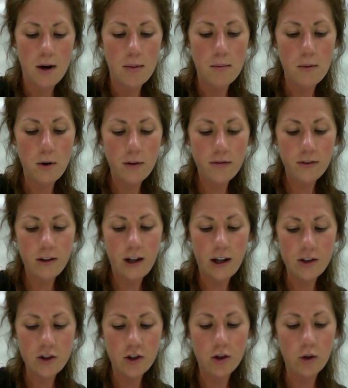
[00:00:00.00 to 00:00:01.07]

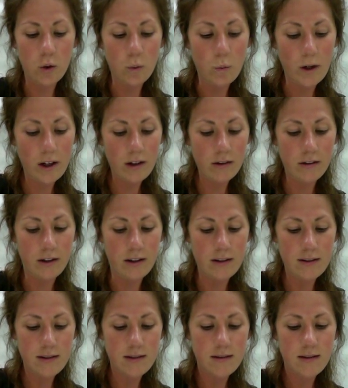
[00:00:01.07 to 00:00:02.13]
morphological
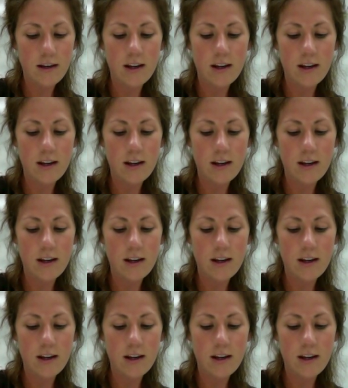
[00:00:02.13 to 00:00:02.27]
awareness